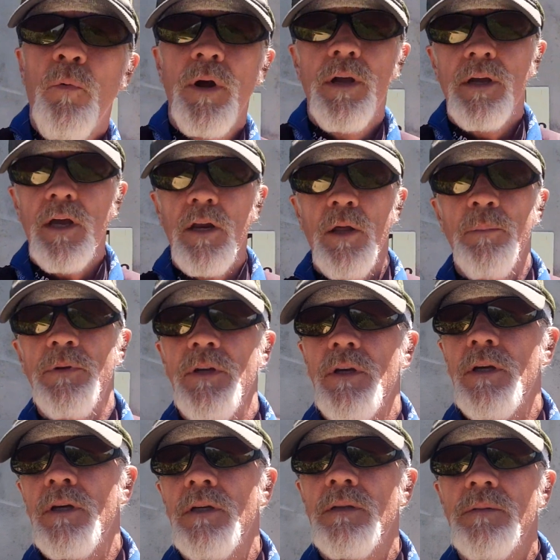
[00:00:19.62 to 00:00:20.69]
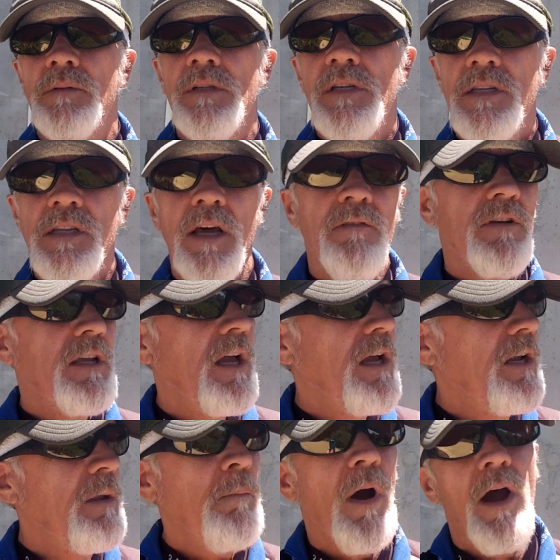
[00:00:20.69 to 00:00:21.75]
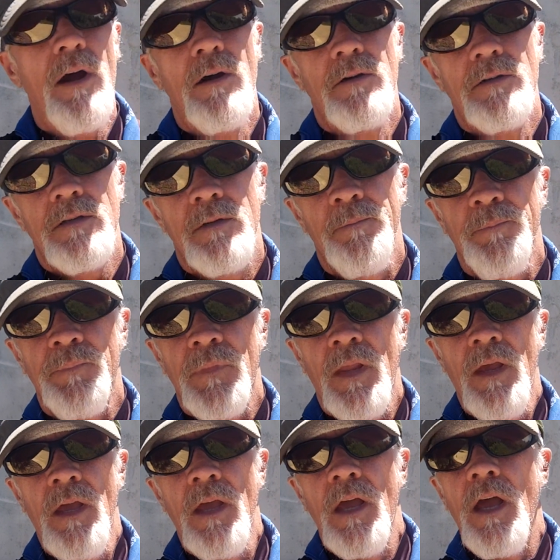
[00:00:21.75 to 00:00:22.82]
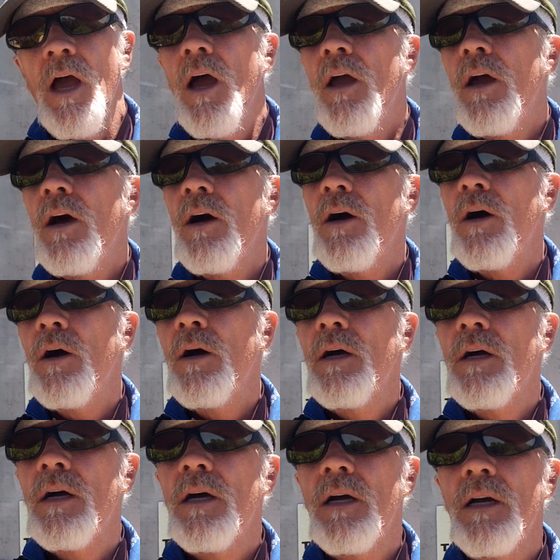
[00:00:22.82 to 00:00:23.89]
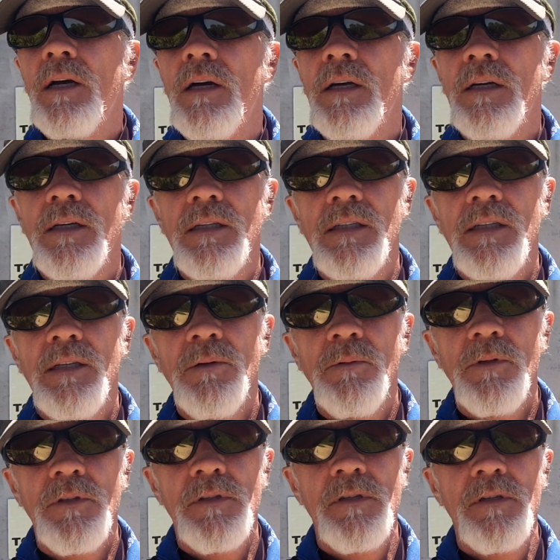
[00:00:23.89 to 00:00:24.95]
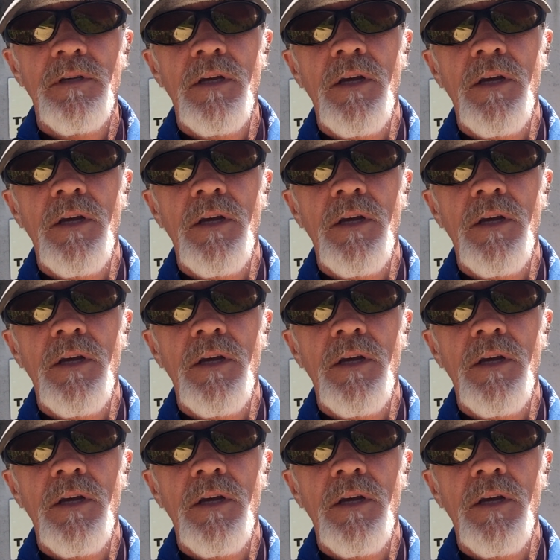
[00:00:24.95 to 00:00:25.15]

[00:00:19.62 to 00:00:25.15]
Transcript: wind got up to 70, 80 miles. Uh, it was